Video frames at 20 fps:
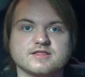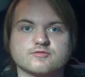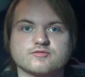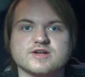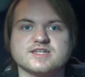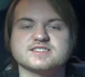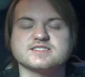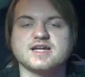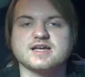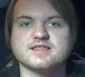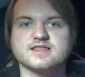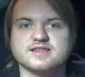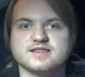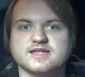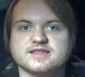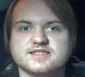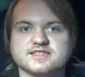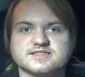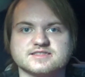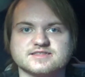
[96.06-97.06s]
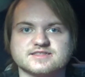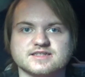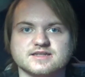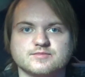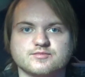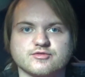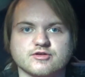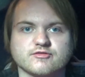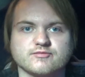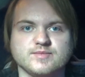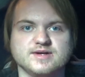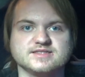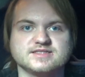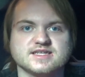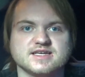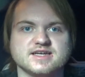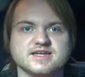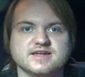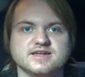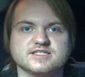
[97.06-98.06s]
the reason I think that this is an improvement
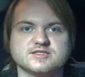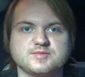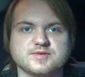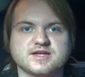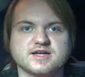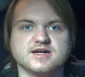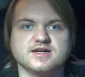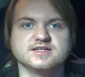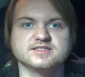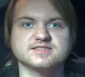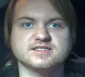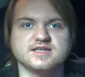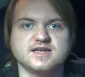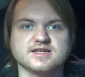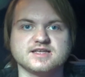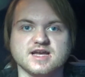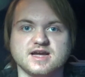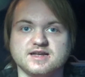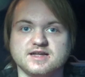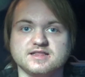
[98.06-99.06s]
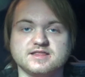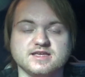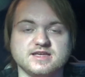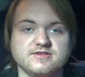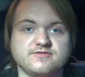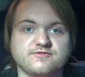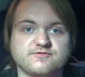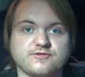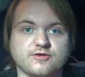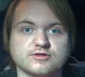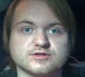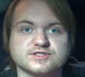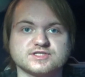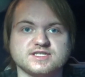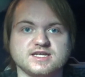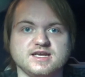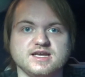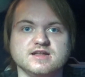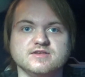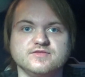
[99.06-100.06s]
is because, again, in the
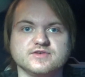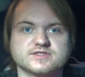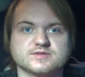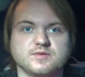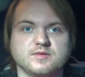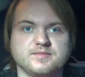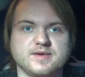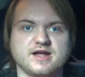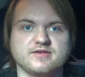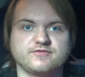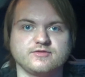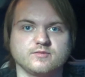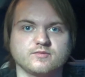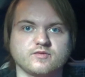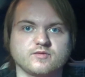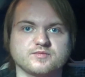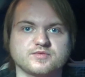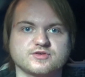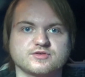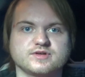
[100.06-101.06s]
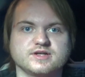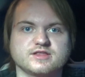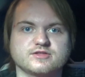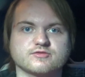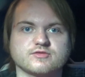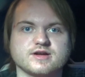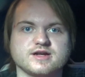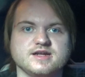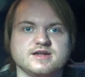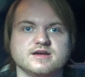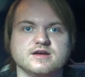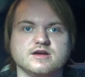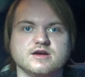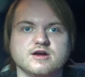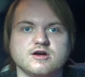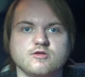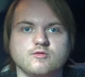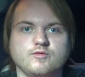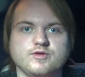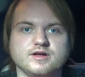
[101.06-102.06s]
first Invisible Man film from '33,
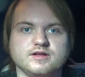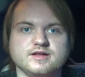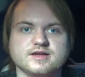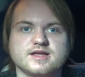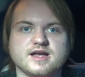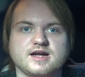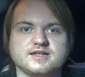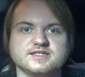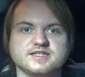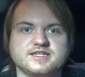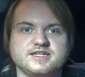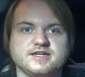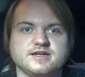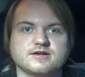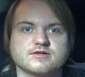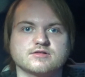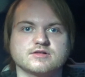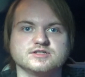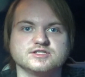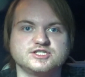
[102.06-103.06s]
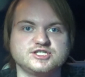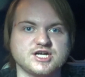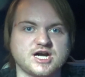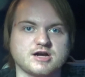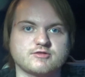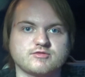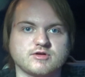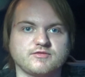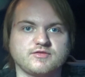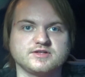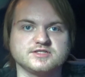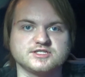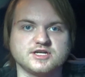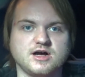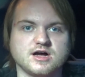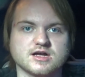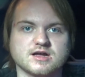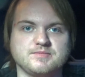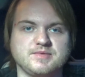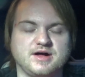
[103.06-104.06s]
we only got to hear Jack Griffin
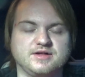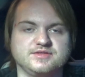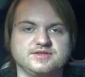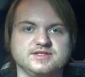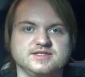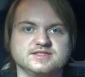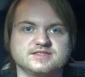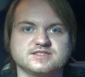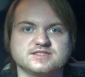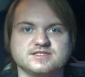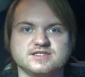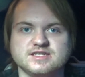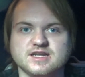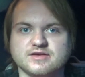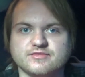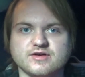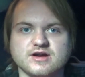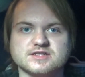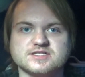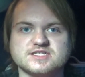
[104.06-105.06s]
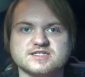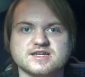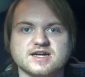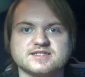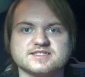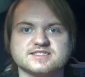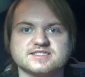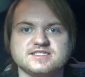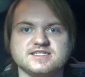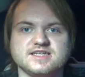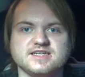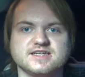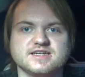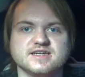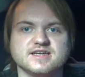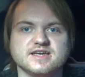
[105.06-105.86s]
talk about this. You never actually got to see